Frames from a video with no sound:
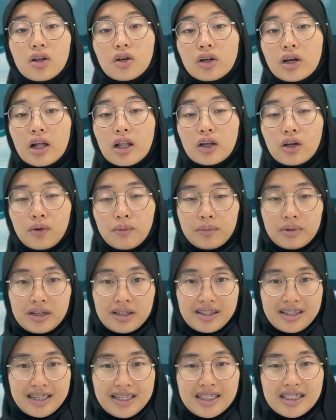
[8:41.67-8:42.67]
for
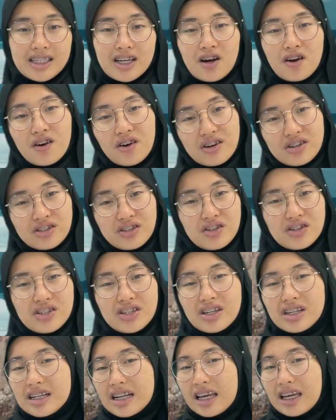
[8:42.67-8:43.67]
local communities
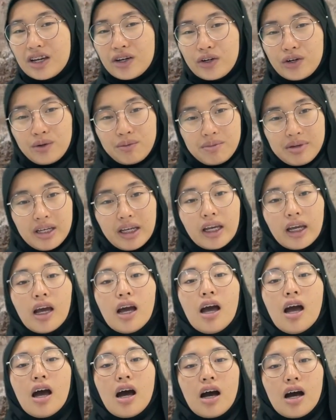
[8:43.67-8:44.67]
or social
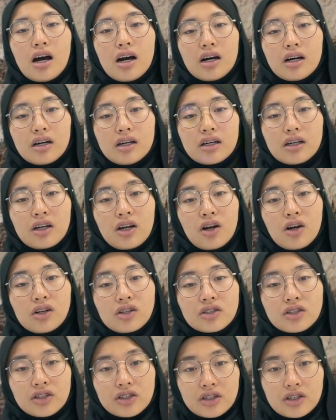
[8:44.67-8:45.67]
economy,
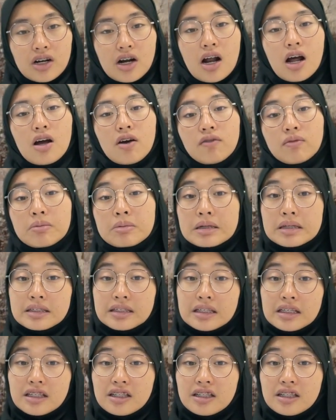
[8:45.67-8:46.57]
culture